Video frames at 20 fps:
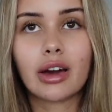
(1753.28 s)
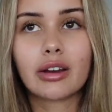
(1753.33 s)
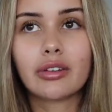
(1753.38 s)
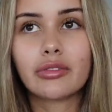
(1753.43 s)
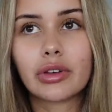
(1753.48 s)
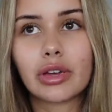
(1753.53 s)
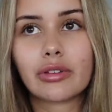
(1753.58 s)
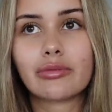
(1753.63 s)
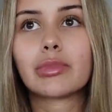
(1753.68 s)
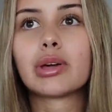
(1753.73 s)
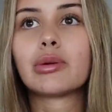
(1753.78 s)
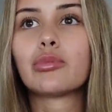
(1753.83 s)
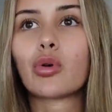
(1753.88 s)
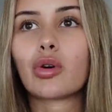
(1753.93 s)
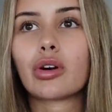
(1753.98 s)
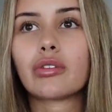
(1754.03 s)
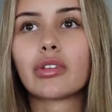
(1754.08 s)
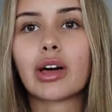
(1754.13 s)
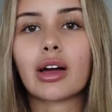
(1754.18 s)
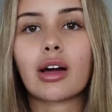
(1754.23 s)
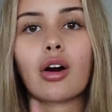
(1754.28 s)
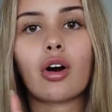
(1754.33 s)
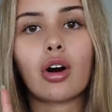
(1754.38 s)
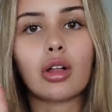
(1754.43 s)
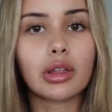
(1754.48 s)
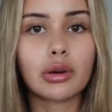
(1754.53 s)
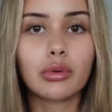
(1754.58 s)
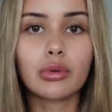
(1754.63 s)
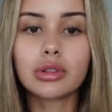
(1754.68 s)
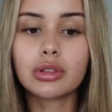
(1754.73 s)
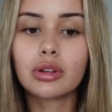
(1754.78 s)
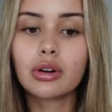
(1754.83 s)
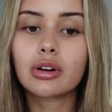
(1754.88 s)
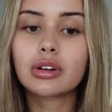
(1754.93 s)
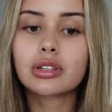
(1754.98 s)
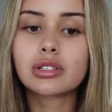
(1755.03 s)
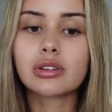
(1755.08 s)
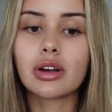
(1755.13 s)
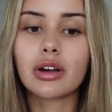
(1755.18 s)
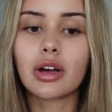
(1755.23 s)
of give me more of like a Hollywood
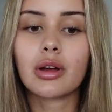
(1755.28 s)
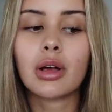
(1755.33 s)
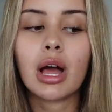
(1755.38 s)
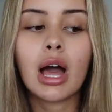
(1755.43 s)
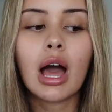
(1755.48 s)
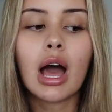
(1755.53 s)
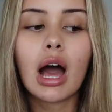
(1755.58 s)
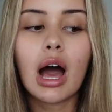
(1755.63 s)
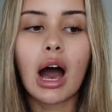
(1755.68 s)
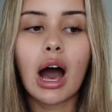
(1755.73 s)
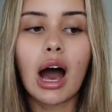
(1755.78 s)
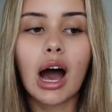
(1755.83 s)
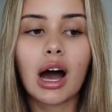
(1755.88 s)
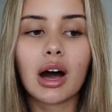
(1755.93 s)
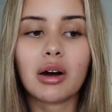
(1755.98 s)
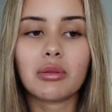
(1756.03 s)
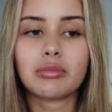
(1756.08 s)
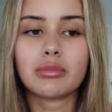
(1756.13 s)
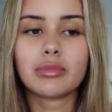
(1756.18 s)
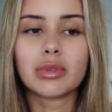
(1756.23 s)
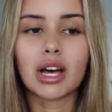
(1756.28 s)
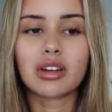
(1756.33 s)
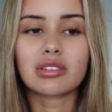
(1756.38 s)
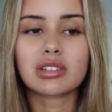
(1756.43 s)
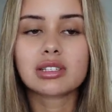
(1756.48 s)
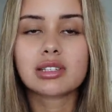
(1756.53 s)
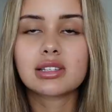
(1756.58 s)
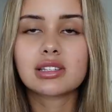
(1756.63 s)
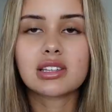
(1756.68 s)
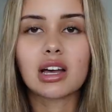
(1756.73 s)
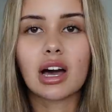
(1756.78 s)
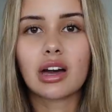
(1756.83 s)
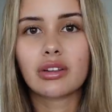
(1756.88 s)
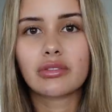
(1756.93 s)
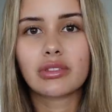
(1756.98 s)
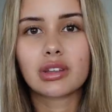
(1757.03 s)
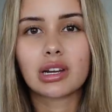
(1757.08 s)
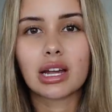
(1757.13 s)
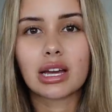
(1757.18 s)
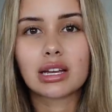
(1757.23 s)
look. So yeah, I'll just decide
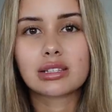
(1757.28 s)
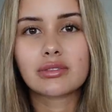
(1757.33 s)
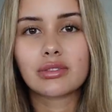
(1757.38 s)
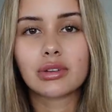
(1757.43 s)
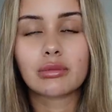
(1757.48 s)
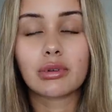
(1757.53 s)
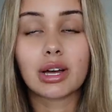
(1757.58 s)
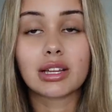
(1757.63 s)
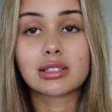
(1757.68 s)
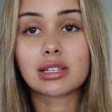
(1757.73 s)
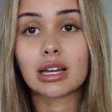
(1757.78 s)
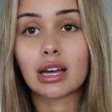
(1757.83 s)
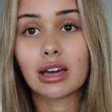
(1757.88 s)
over the next few months.